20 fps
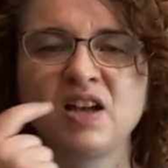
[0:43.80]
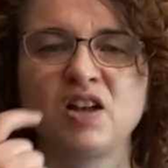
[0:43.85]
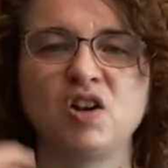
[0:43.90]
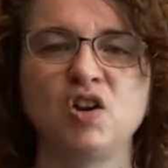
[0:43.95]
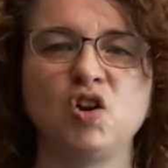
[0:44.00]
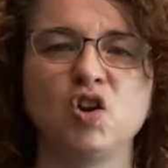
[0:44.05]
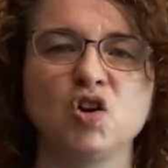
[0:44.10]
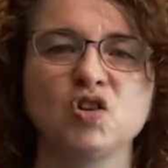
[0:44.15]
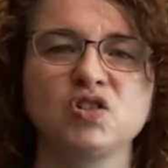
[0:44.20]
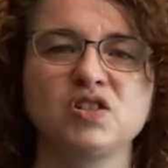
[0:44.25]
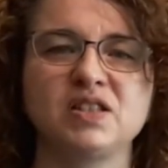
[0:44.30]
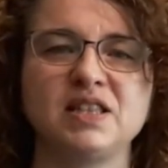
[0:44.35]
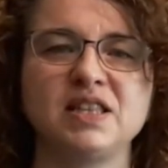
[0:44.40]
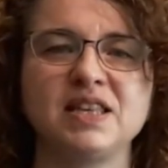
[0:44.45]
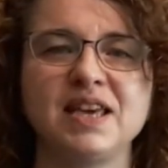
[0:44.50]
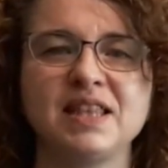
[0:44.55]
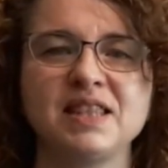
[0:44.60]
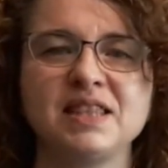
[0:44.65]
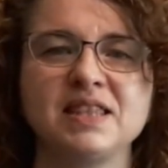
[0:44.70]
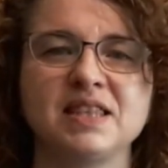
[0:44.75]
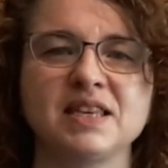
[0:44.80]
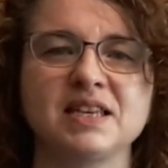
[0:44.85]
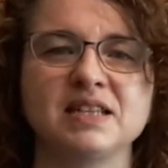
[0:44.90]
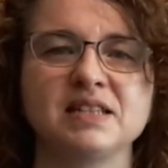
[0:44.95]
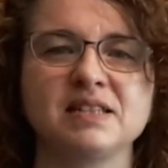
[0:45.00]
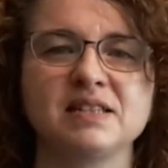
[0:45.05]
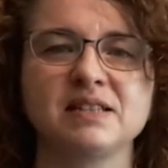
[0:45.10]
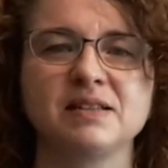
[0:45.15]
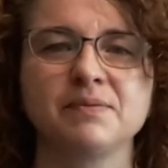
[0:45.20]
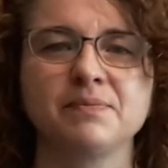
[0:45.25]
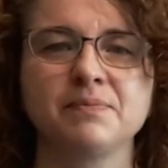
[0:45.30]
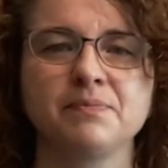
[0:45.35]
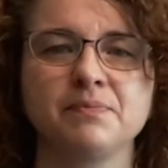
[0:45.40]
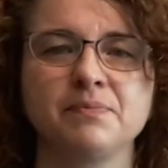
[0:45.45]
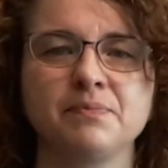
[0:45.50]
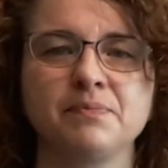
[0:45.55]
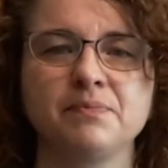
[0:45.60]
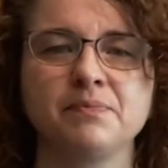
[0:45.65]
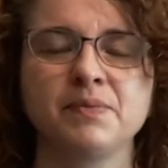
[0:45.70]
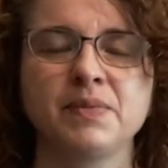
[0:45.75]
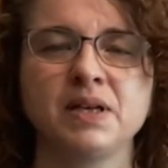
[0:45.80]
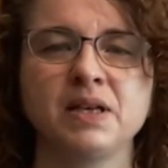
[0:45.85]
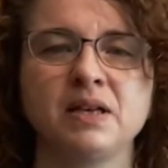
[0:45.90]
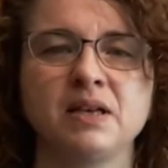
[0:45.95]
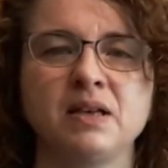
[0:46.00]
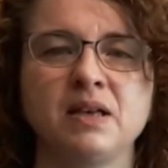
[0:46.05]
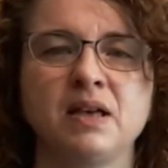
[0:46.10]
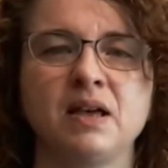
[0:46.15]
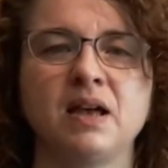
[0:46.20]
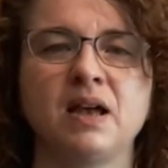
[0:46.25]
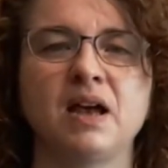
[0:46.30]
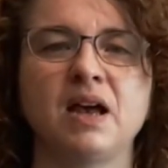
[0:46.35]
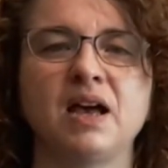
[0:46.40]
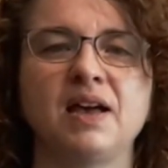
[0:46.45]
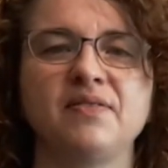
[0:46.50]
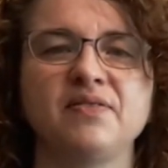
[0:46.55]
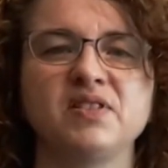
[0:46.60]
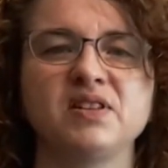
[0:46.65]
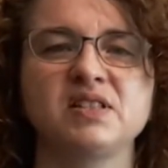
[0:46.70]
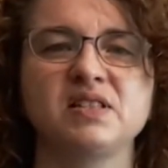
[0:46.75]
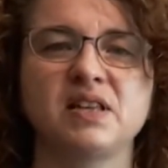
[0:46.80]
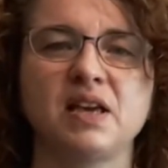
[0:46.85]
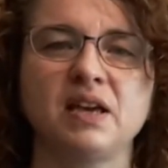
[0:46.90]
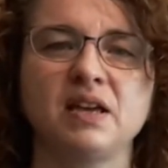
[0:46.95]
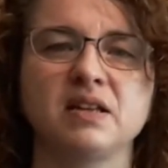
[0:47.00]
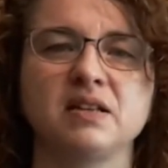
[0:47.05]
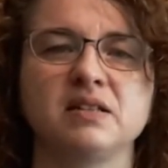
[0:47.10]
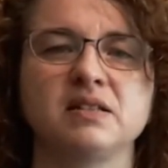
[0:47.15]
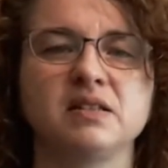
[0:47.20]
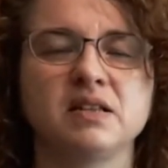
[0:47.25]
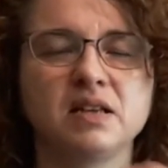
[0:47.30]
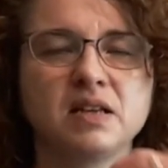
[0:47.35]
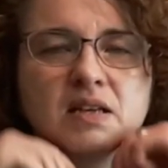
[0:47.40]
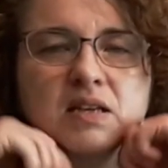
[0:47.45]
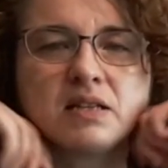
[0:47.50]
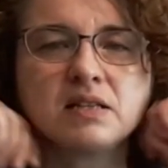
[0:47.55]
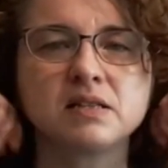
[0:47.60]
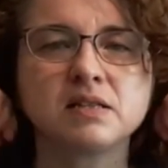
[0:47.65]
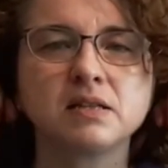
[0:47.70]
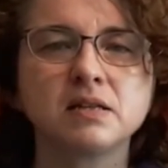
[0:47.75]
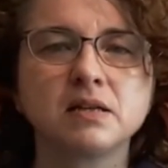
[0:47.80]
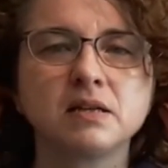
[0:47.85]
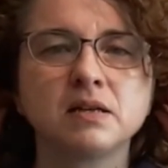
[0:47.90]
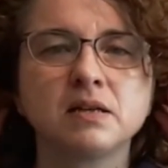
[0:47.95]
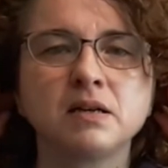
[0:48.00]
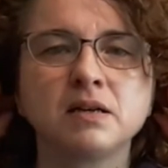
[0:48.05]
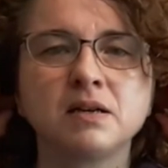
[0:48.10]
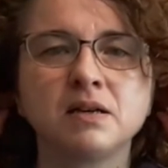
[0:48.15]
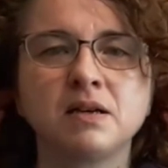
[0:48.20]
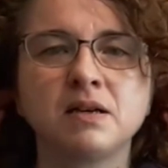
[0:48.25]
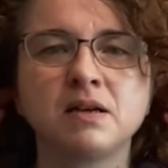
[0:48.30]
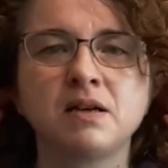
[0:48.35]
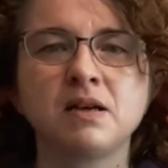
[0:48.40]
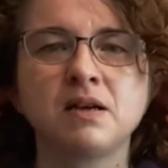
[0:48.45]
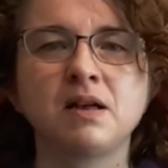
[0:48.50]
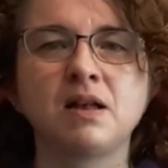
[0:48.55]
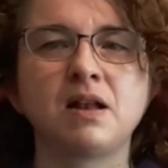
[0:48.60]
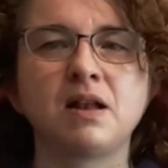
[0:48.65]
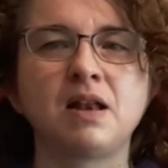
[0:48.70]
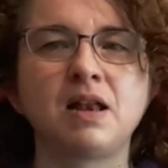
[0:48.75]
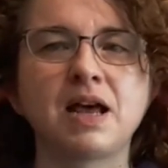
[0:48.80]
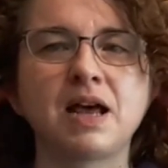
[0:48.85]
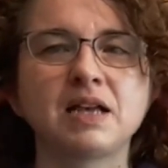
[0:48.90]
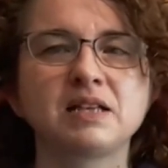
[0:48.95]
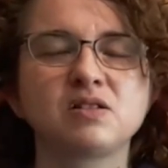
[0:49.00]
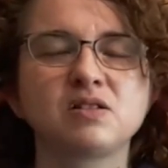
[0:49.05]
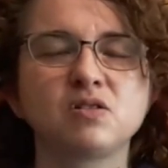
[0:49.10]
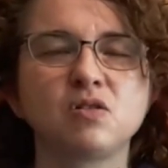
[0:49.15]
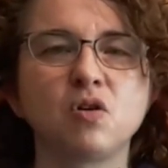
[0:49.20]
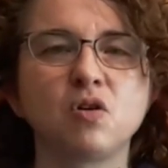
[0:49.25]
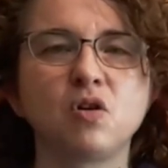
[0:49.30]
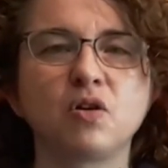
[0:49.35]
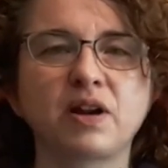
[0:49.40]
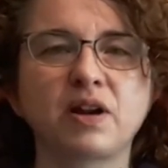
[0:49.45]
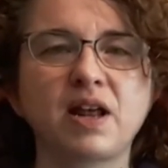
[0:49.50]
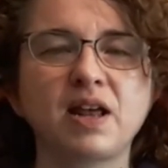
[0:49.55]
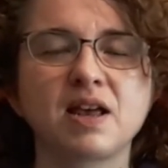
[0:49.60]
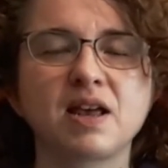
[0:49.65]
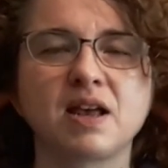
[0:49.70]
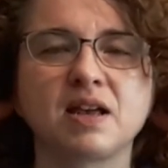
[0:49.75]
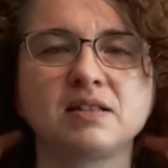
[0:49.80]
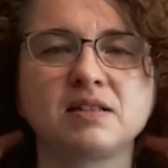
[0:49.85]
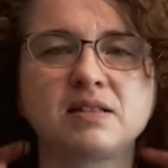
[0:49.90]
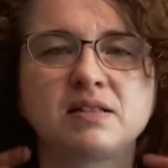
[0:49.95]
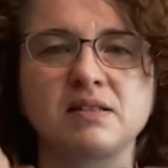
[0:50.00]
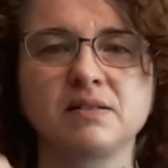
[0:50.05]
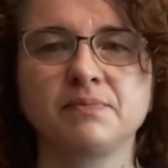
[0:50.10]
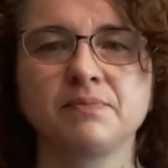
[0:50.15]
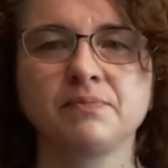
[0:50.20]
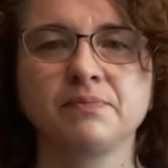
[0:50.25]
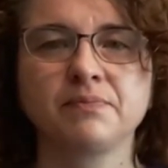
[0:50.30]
los dientes. And the second is las orejas,